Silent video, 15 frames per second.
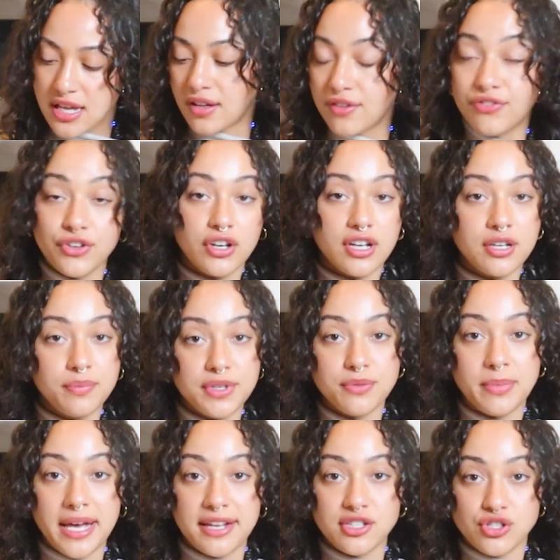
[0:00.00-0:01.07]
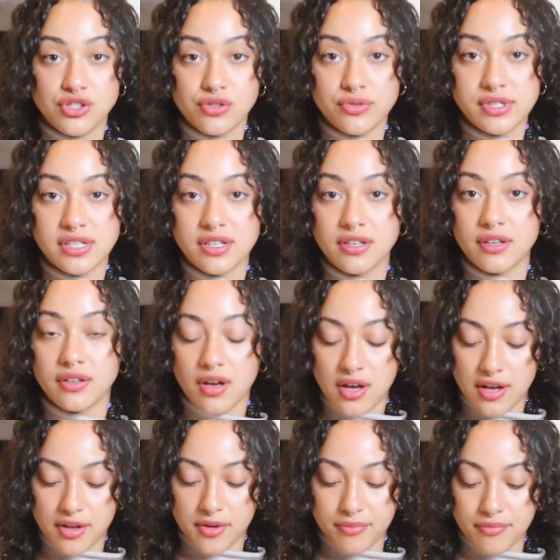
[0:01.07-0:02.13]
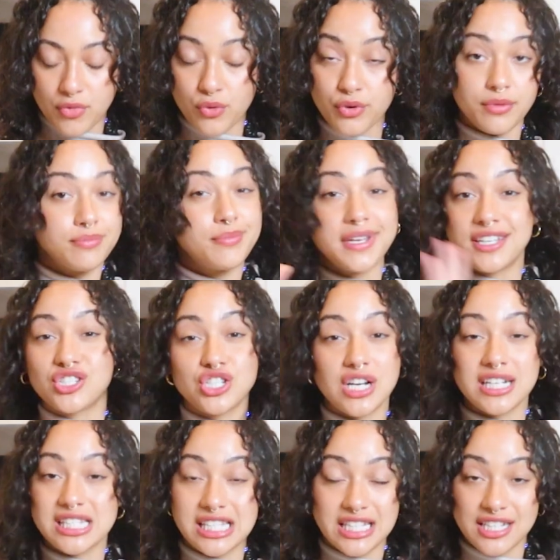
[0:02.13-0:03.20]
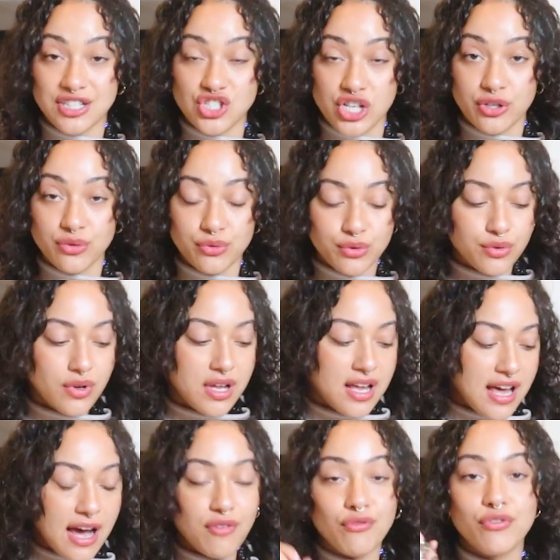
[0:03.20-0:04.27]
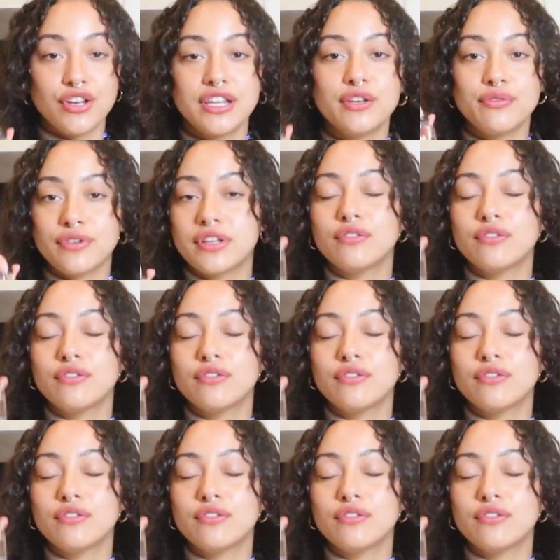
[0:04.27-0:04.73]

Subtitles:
If you're gonna be batch juicing or making shots in general, I really